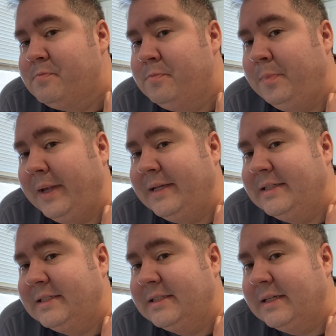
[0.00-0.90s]
big
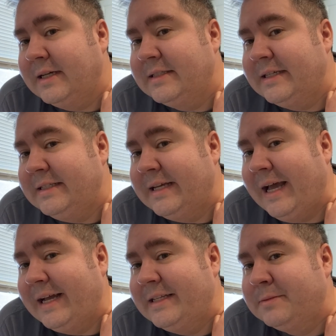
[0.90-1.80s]
skin
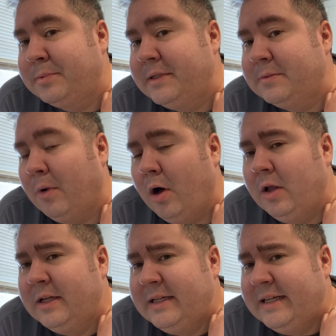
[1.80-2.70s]
tag. It's pretty small,
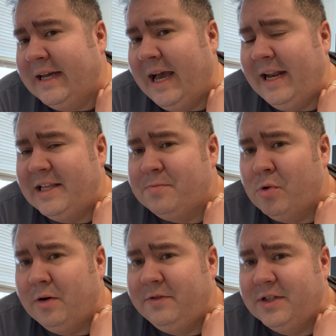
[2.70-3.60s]
and it's
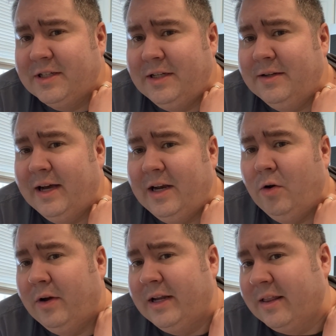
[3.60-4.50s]
more of just an
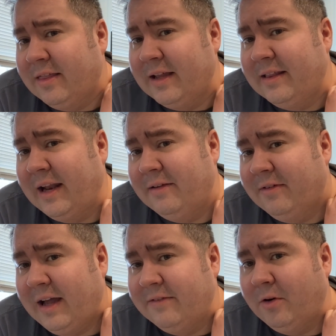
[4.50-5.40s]
annoying thing that
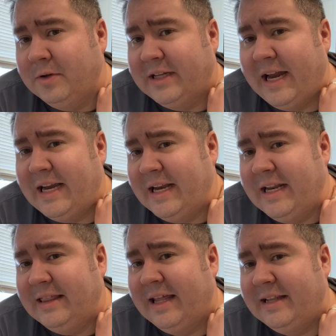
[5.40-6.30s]
I've always hated
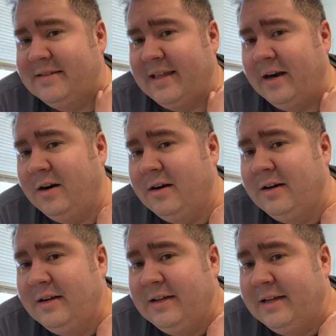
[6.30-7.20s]
it that it's there,
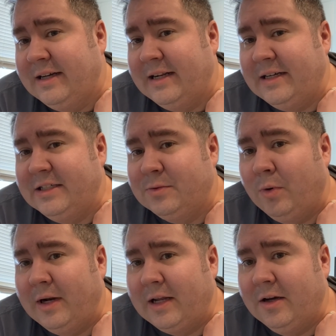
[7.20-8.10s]
and I just
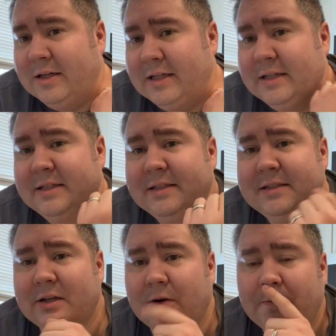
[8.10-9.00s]
want it gone.
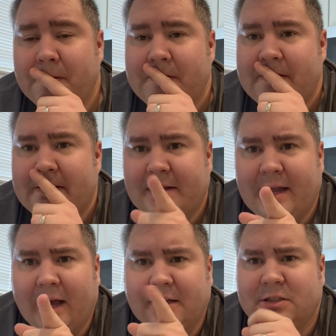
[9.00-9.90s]
So
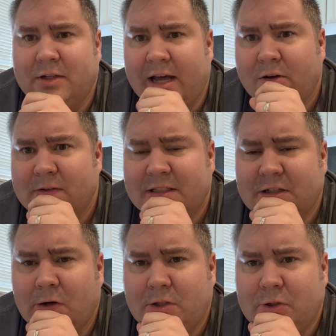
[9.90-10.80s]
yeah, so now let's
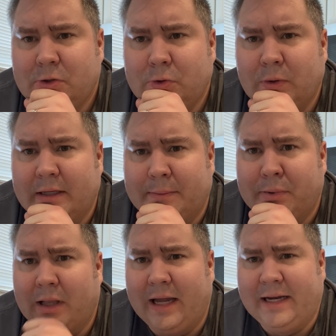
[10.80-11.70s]
go to
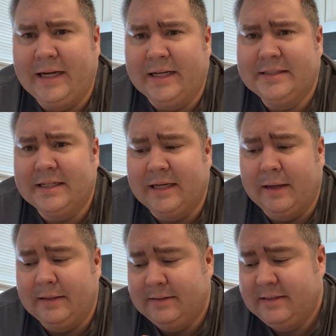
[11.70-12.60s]
applying a
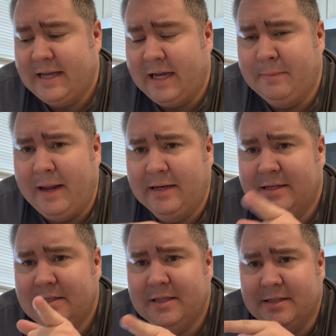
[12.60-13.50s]

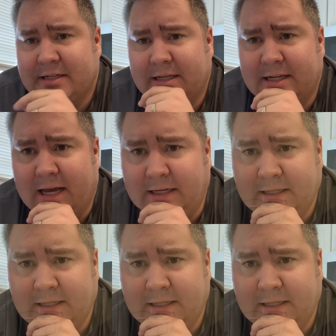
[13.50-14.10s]
TagBand to the skin tag.